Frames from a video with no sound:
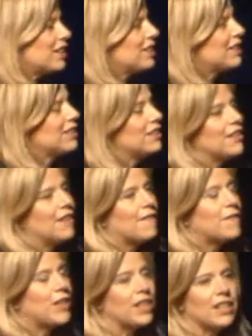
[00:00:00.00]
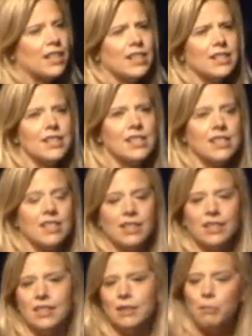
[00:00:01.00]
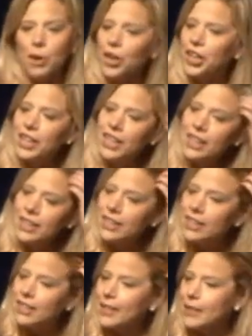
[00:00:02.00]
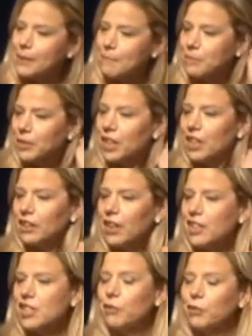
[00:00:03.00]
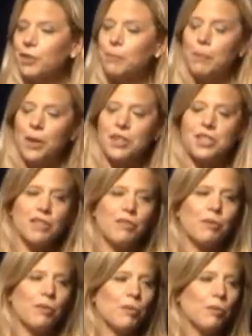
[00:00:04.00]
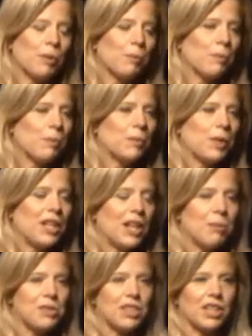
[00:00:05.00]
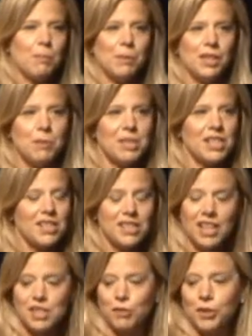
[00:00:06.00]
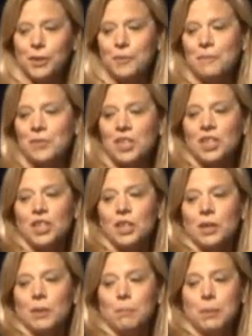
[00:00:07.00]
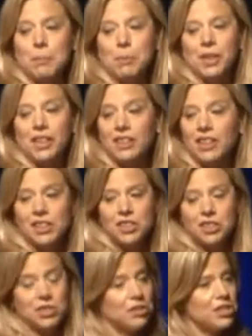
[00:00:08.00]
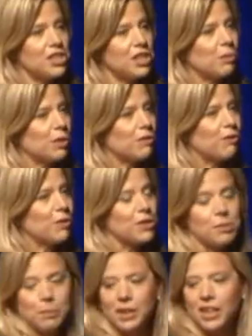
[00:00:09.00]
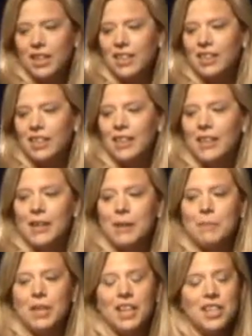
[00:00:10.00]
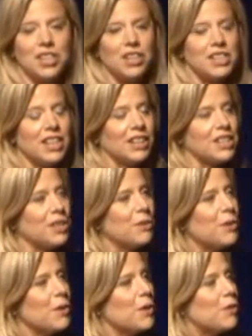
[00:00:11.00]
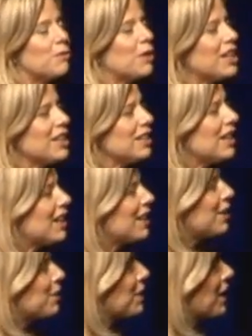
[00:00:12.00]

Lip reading: in finance, in marketing, lots of parts of what enables a company to be successful. People analytics, strategic workforce planning, and HR tech. So right now,